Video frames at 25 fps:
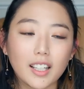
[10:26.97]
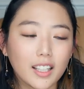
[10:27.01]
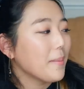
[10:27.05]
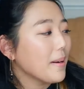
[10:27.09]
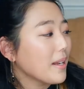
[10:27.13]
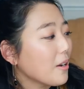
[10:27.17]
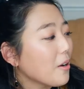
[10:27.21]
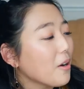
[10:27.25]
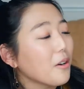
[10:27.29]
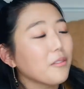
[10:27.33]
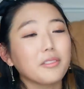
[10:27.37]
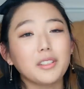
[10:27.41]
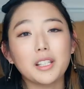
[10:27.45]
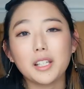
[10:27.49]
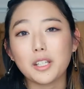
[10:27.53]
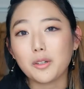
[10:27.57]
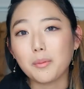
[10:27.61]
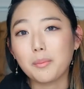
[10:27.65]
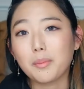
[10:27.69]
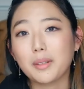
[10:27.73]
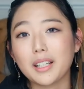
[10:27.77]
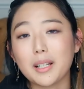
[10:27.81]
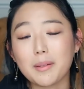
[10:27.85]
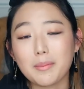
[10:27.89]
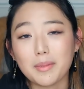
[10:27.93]
But hopefully you'll
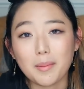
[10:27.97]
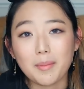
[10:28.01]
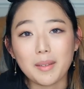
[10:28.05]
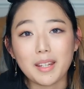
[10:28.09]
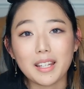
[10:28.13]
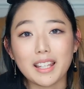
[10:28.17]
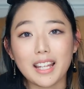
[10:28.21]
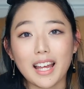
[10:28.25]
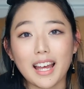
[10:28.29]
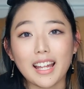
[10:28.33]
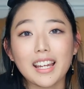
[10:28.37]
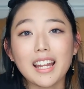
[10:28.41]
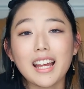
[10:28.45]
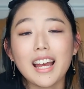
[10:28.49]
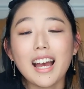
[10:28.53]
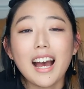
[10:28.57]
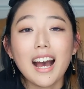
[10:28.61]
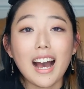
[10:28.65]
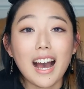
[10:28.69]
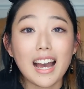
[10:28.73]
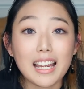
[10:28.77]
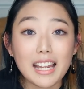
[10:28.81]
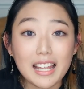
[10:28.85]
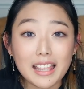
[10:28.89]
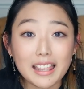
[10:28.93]
bring up something that
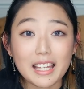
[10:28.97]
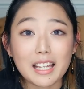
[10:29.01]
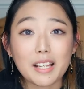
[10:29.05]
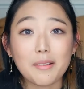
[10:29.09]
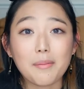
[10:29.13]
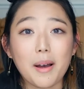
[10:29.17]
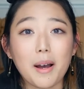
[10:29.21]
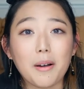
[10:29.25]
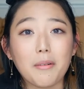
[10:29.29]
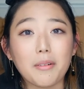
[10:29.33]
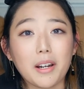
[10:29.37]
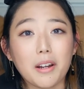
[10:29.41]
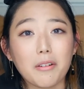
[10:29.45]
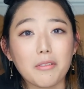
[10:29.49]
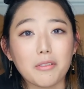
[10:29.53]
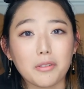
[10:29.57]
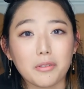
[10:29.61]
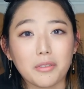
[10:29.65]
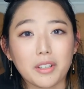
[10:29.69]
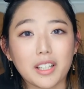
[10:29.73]
I didn't think about when I was